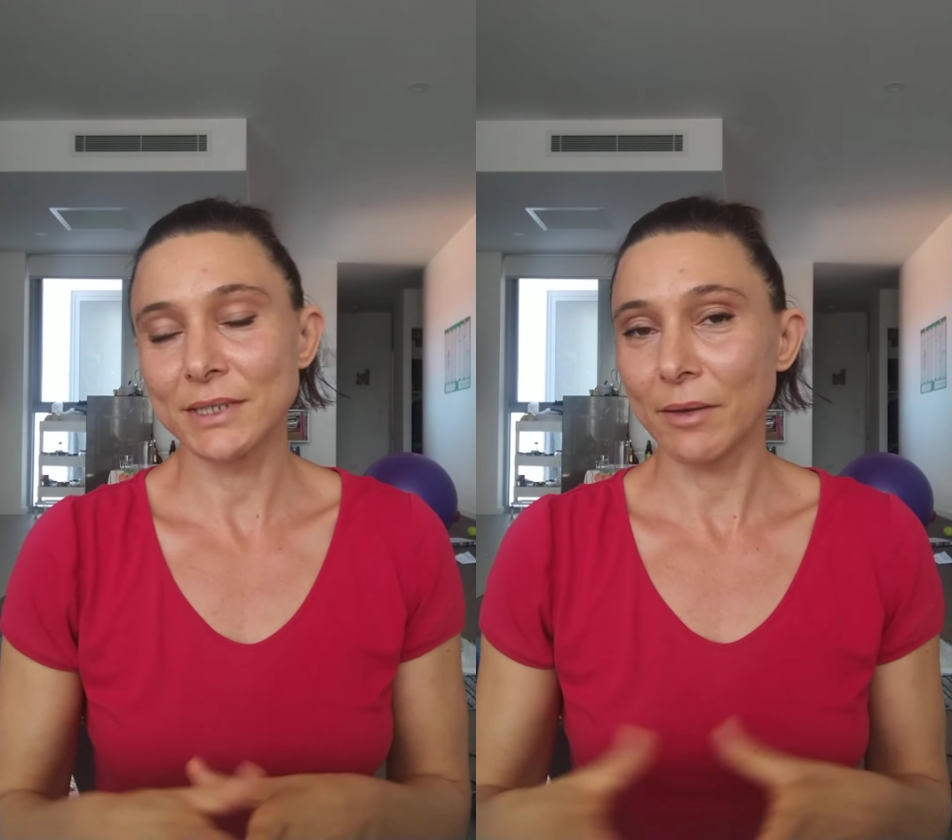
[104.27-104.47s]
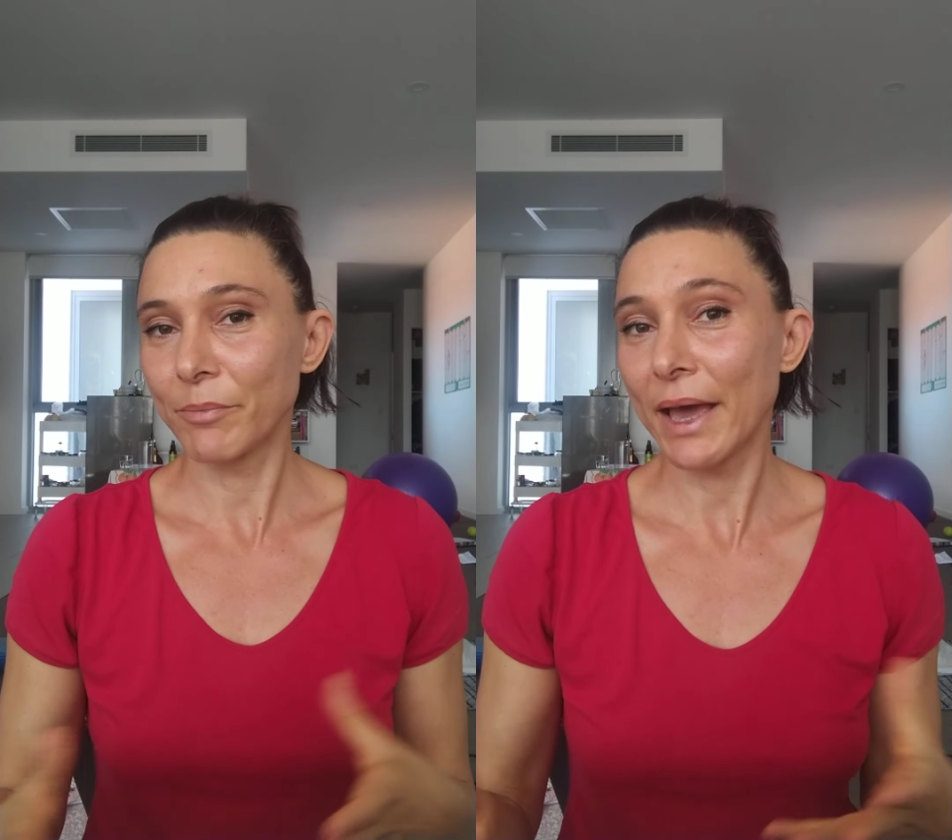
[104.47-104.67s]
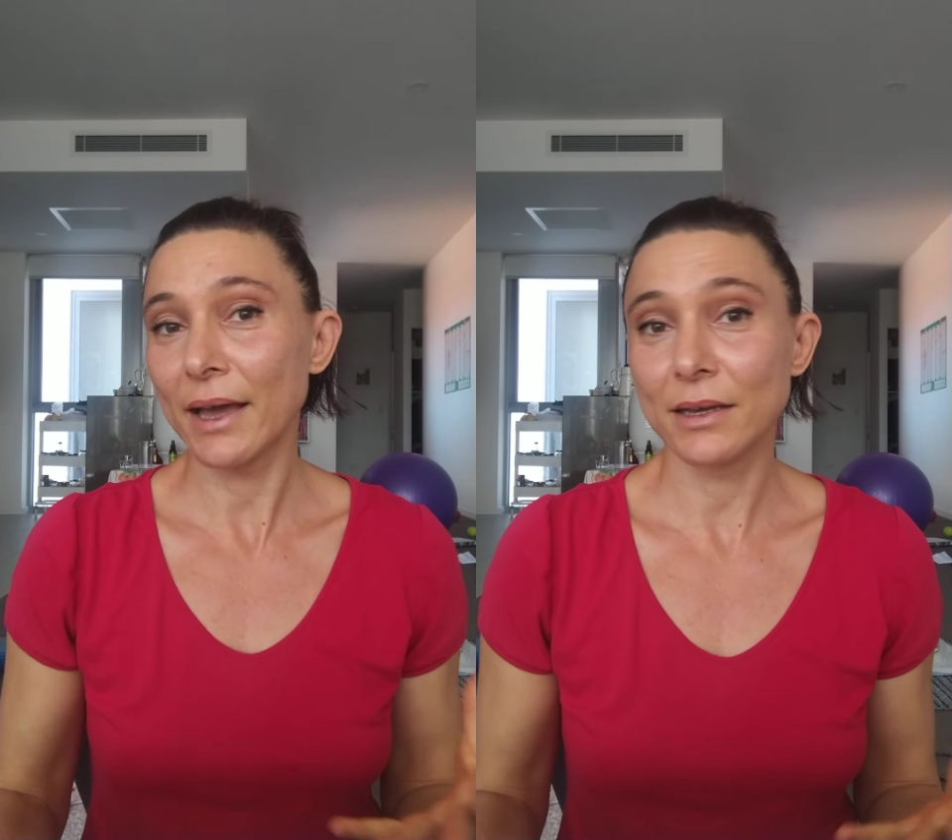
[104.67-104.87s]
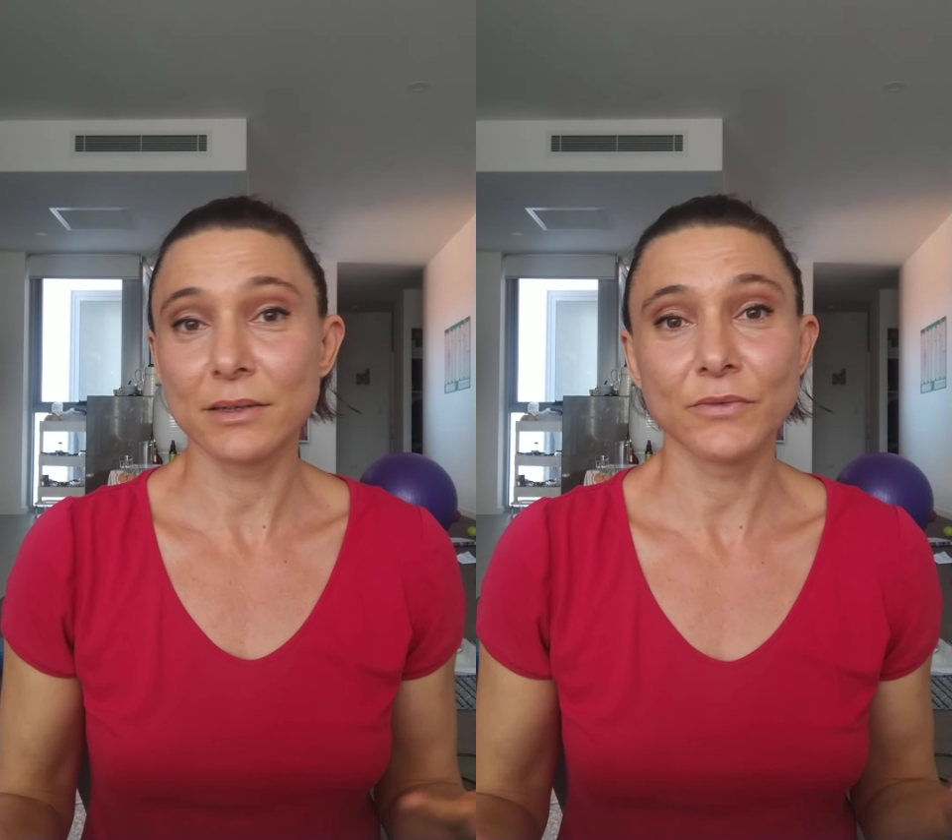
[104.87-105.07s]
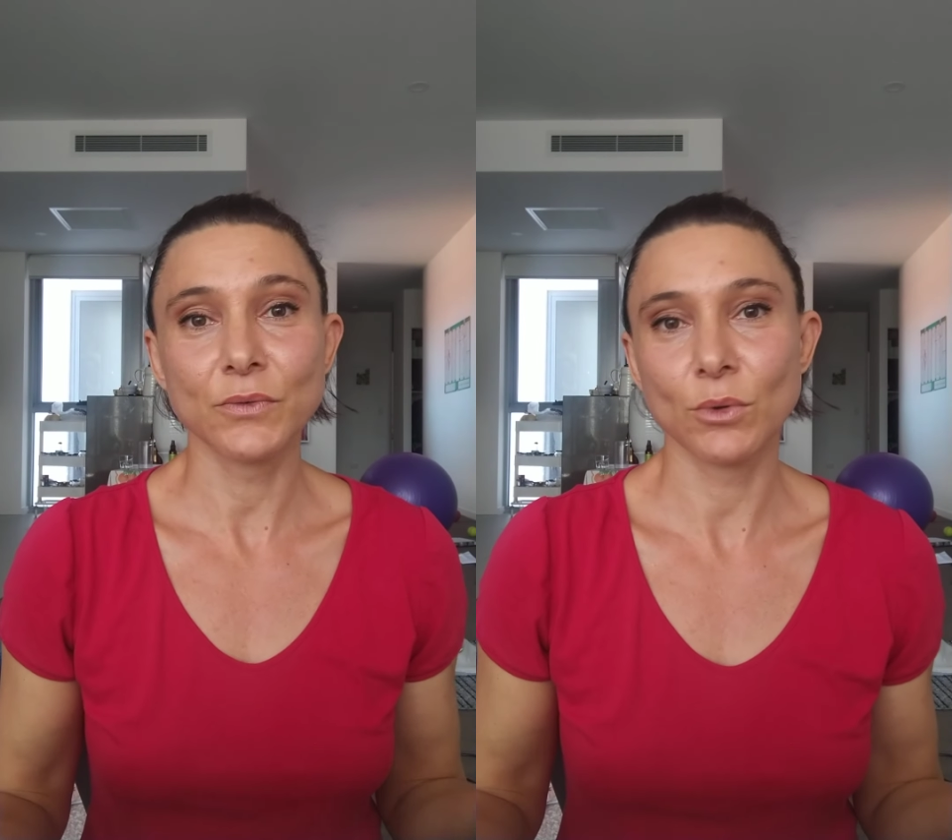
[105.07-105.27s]
a bag
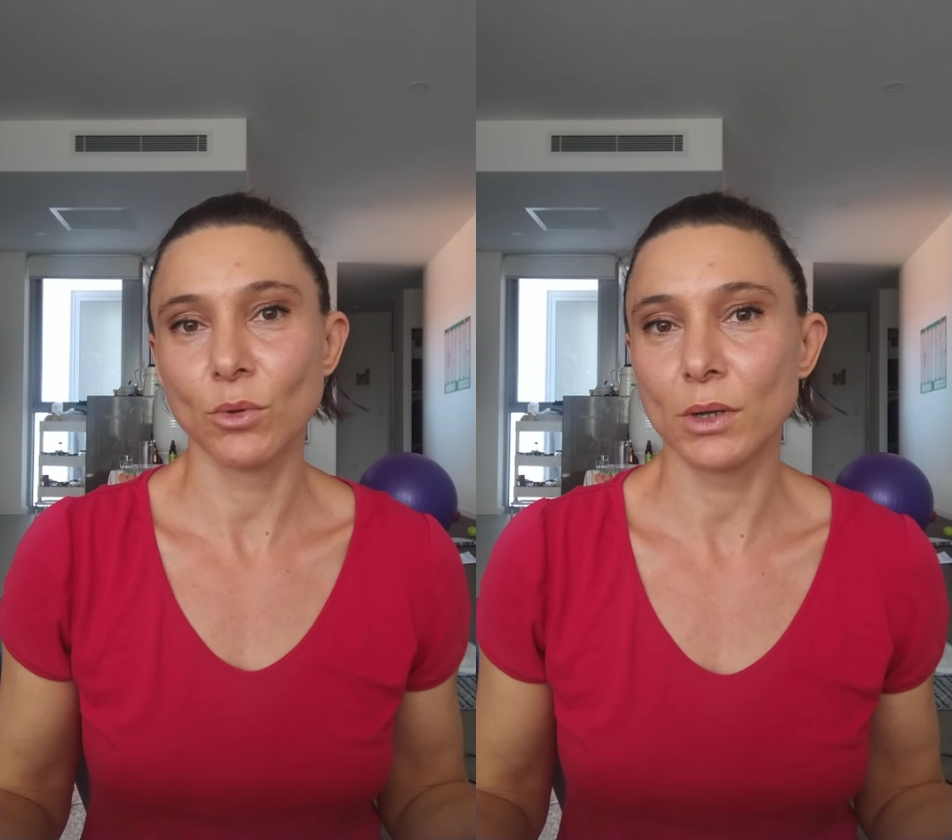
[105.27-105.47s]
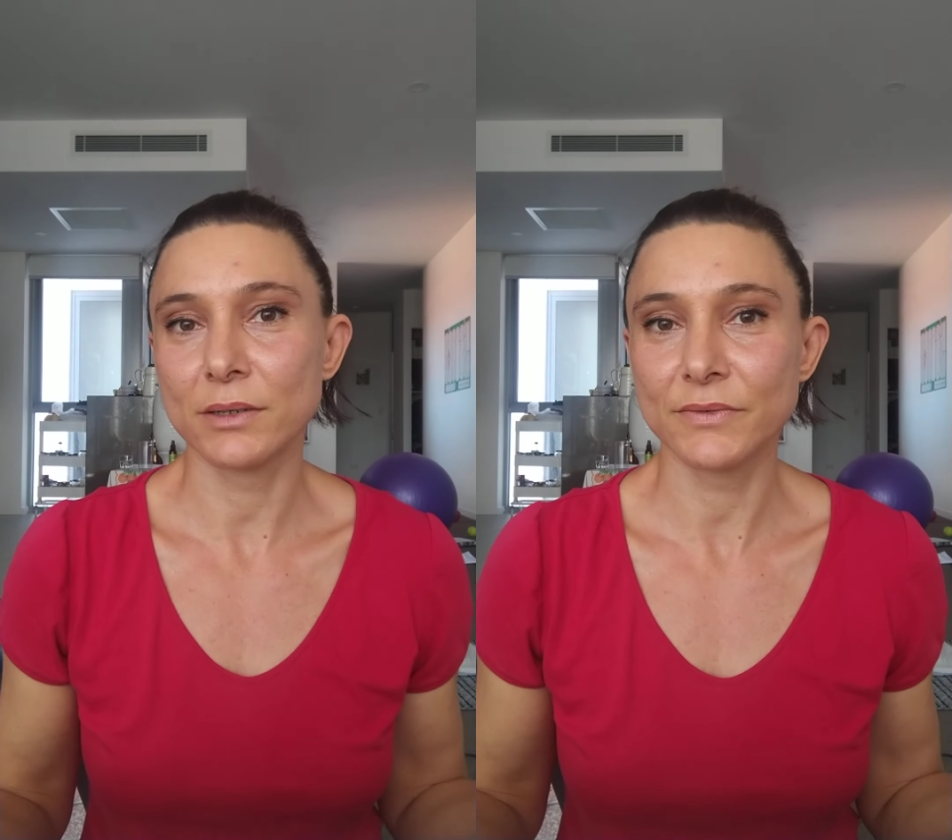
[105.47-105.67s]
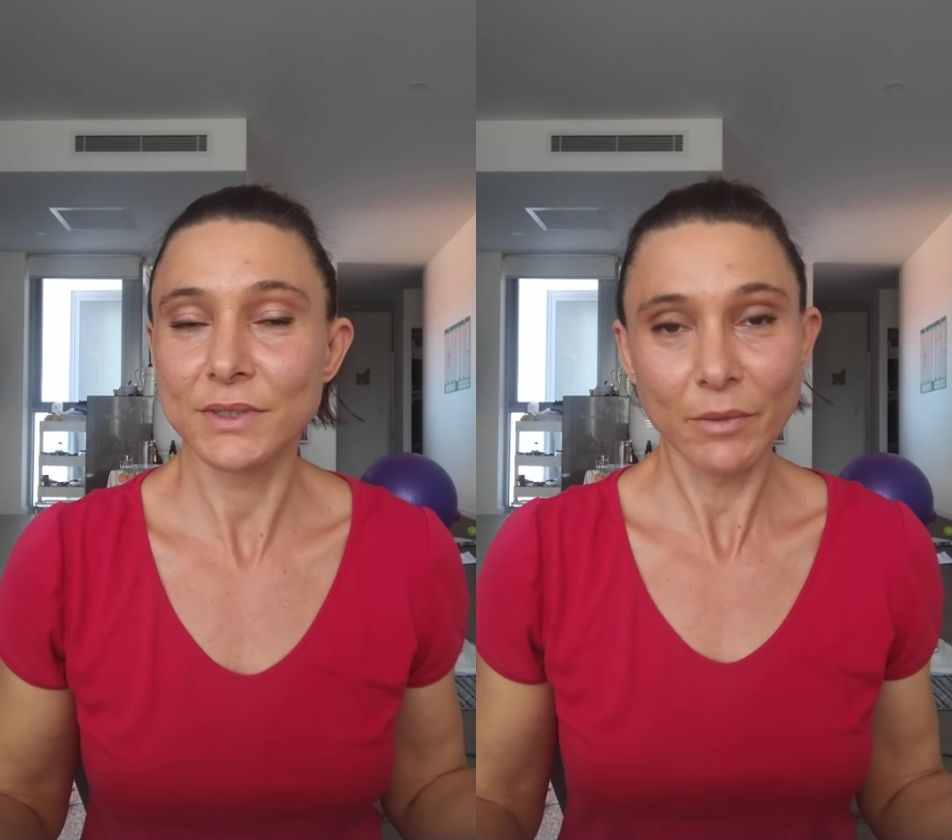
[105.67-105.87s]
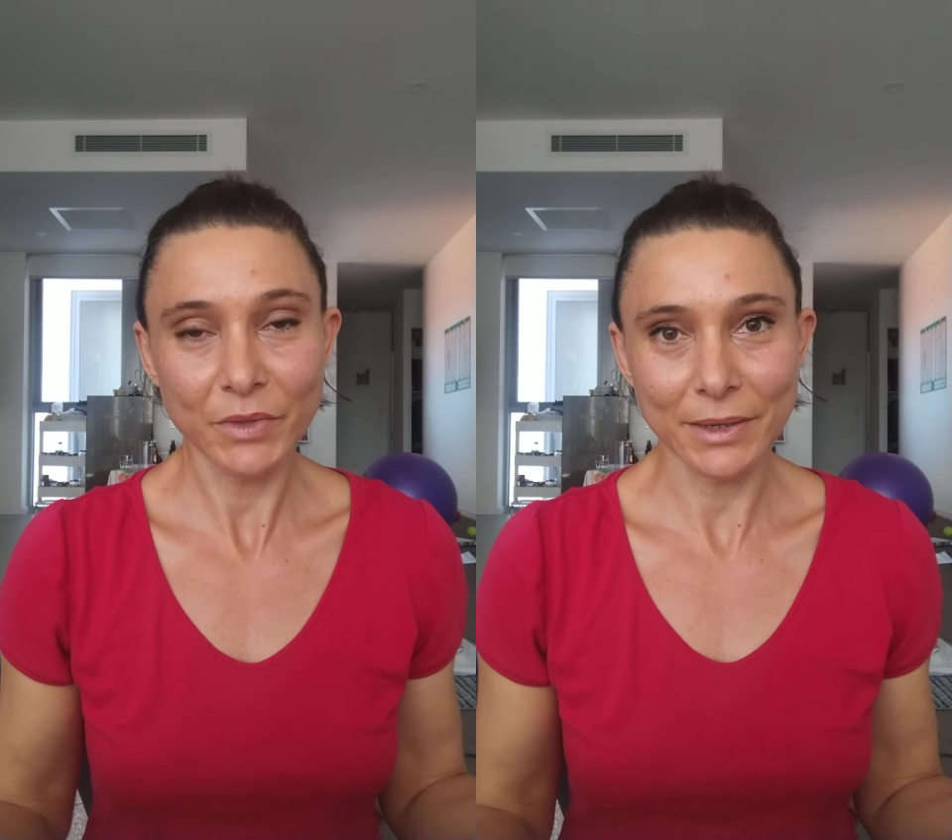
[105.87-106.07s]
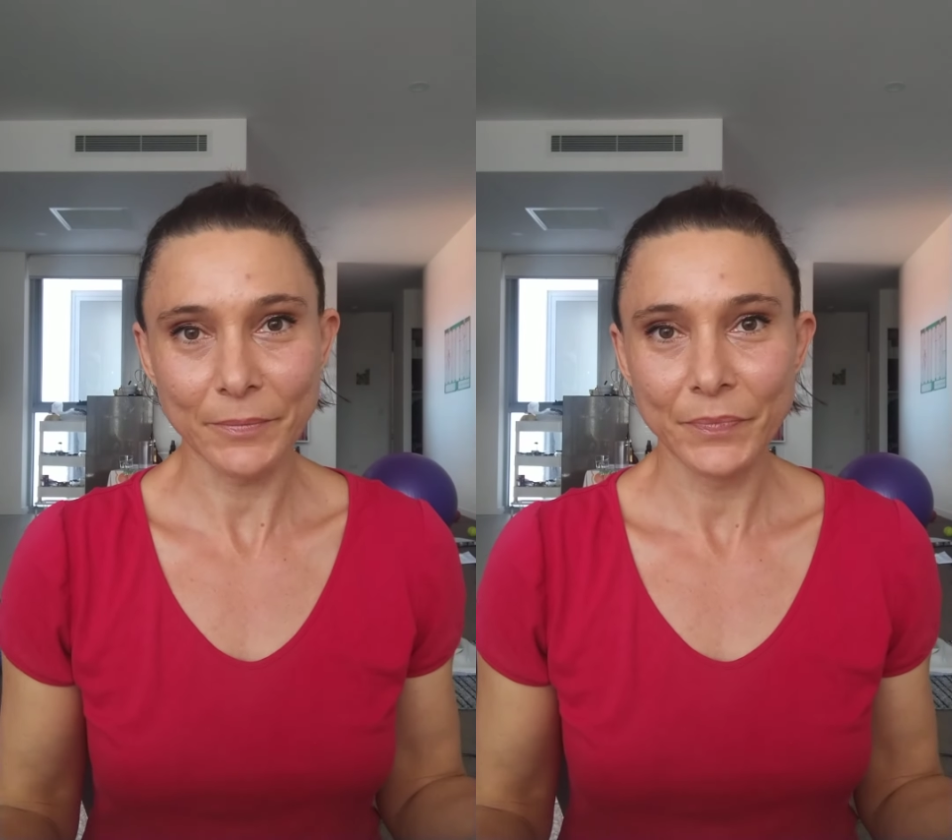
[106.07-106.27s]
full of something.